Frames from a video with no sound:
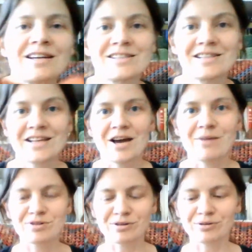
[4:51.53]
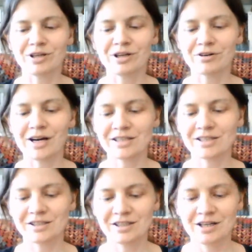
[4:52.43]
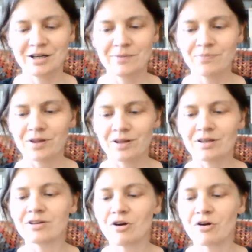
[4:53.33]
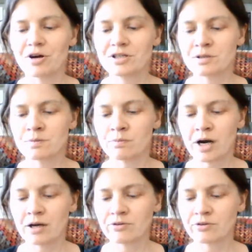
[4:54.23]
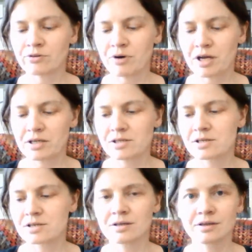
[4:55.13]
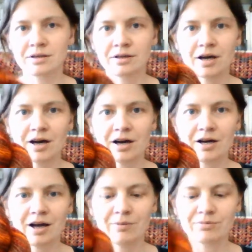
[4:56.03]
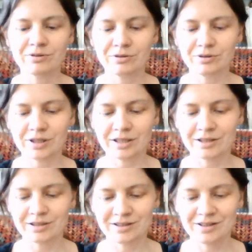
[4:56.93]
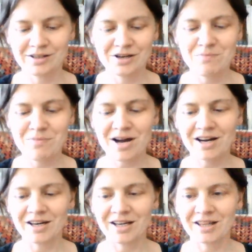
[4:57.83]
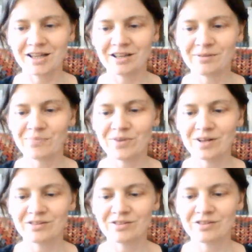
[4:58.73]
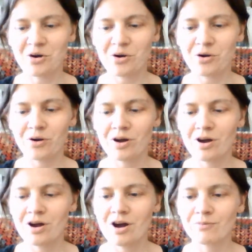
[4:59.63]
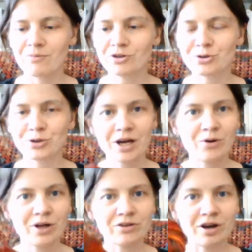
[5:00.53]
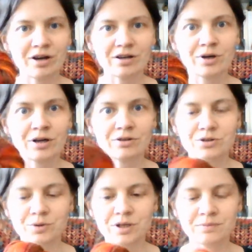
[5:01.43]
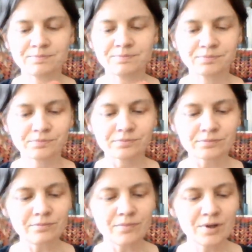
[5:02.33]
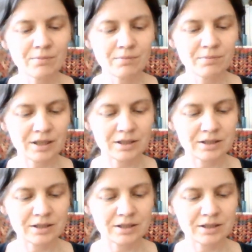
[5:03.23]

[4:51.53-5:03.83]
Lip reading: she's absolutely correct. These oranges and browns and reds are absolutely my kind of thing. So I'm not sure yet exactly what I'll do with it, but